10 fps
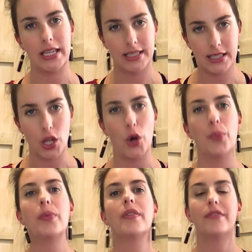slope
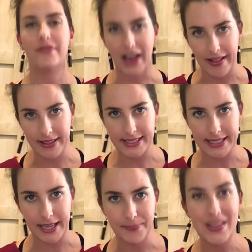
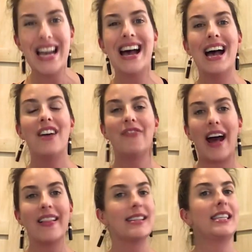fallacy.
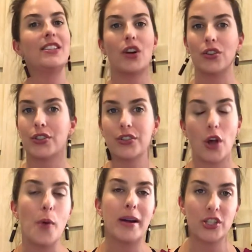Fallacies are
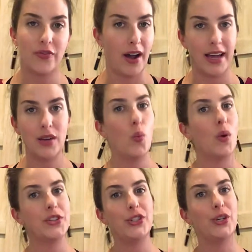so much fun
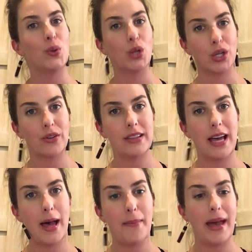once you learn
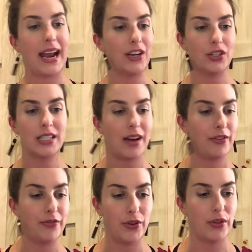them, and I just have a
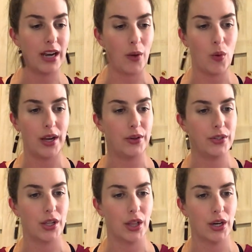few that I want you
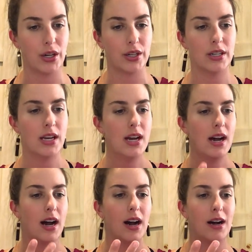to learn.
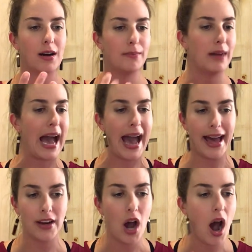Ad
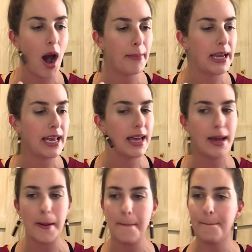
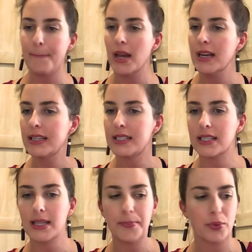hominem,
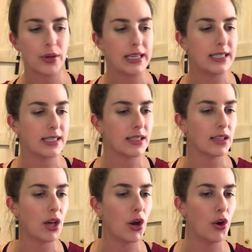slippery
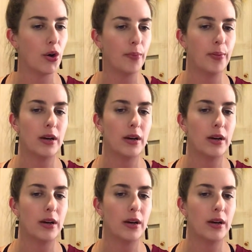slope,